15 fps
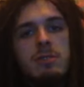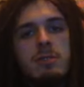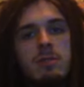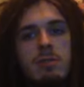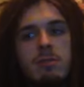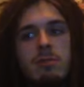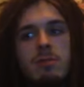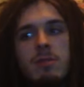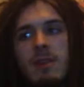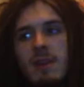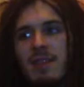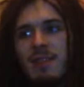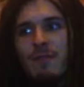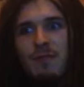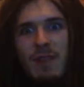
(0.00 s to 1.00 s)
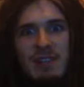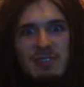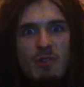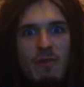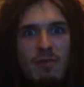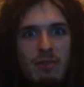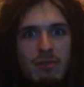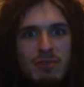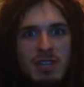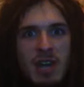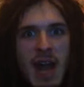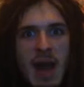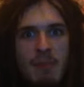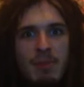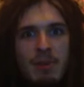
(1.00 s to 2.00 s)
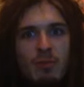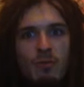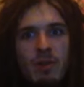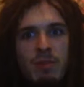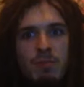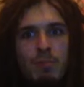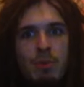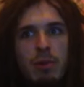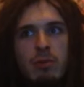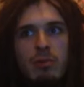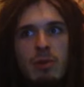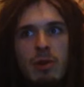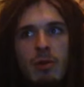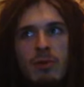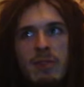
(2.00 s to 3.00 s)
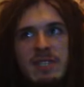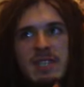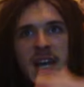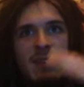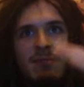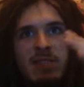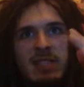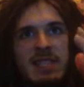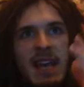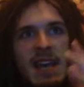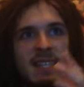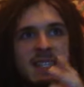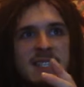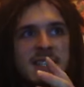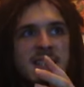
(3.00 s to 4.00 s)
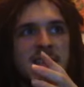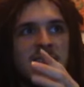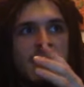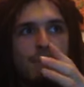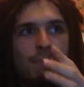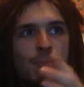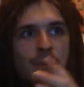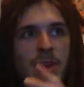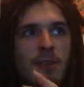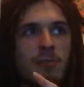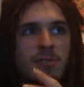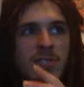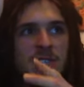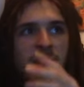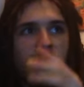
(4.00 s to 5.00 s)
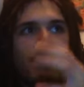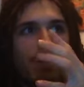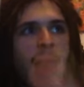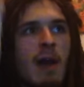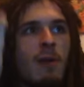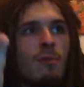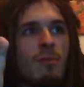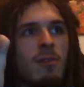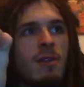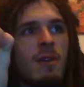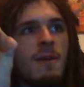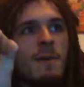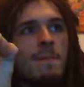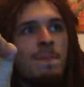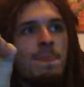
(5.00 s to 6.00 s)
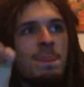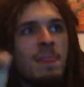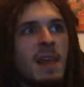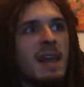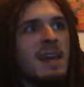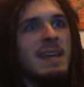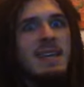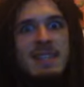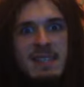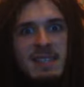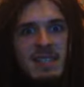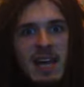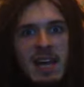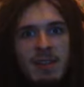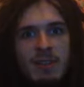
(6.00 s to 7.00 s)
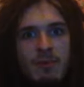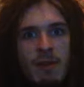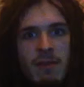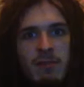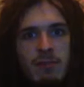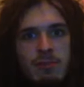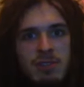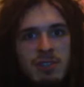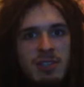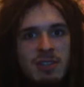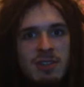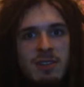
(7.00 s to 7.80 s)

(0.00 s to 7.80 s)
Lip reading: So the French Revolution happened with Pluto, the sign of intensity and piercing power, in the sign of the revolution.